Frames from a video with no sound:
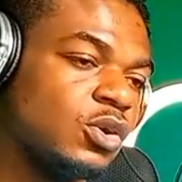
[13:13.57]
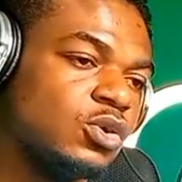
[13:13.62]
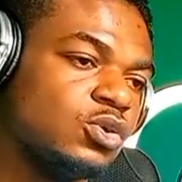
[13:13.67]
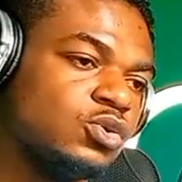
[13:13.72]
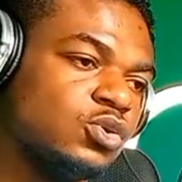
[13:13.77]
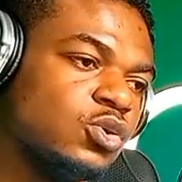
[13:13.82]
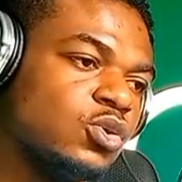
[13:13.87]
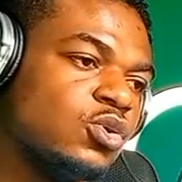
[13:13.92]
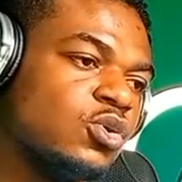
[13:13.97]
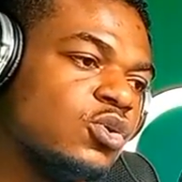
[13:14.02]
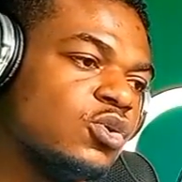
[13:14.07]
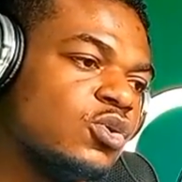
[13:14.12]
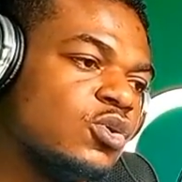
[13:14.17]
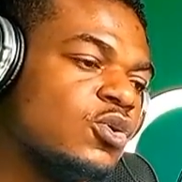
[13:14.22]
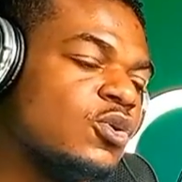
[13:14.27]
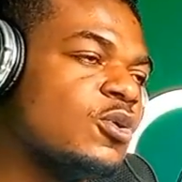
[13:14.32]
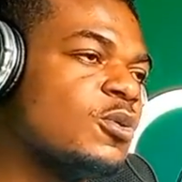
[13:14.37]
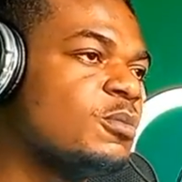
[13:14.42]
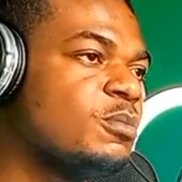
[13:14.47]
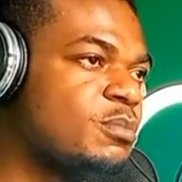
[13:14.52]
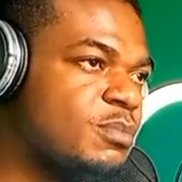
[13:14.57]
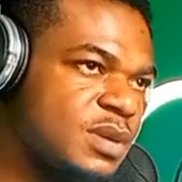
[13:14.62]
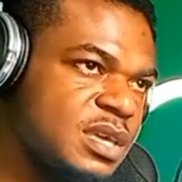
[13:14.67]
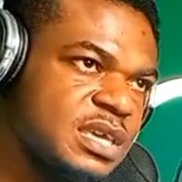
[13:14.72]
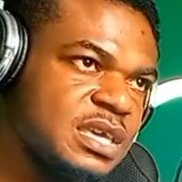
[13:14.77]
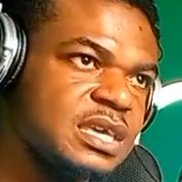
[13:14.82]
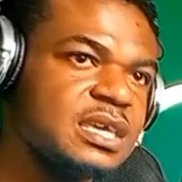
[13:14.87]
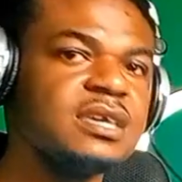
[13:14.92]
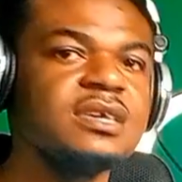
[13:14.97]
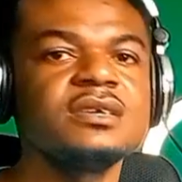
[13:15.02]
do
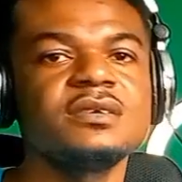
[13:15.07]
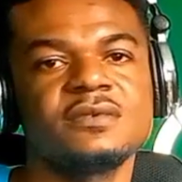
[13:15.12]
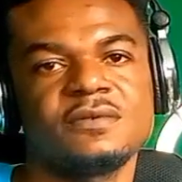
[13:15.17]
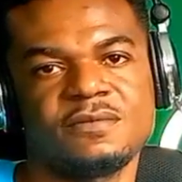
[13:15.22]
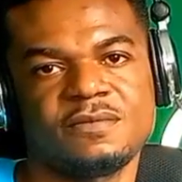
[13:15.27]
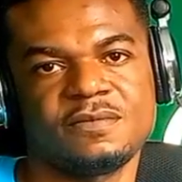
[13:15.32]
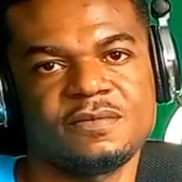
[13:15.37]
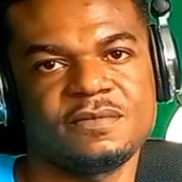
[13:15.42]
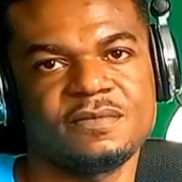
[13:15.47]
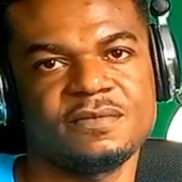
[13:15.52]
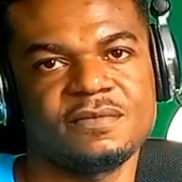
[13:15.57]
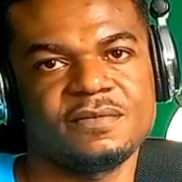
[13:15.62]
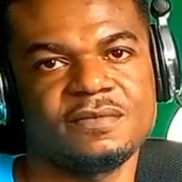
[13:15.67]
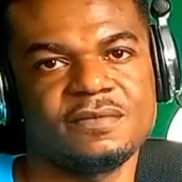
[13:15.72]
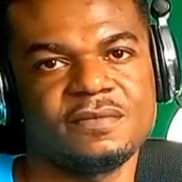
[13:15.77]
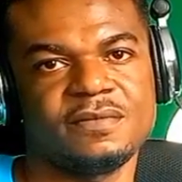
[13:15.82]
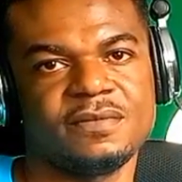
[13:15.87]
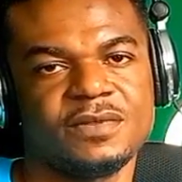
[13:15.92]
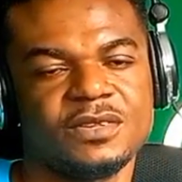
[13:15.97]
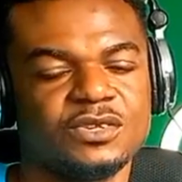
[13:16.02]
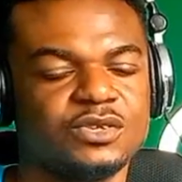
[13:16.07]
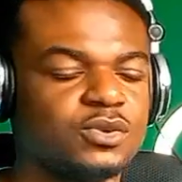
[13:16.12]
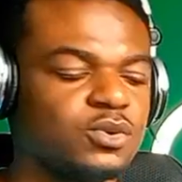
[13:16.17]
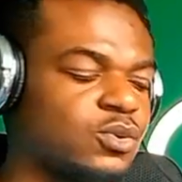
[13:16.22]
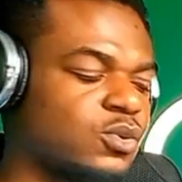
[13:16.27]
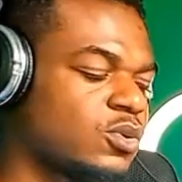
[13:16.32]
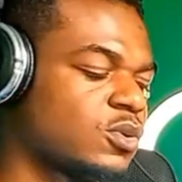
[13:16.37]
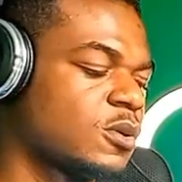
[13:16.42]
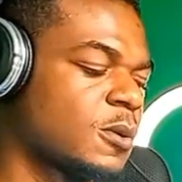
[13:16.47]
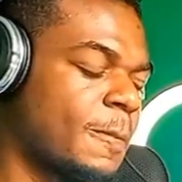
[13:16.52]
mi. So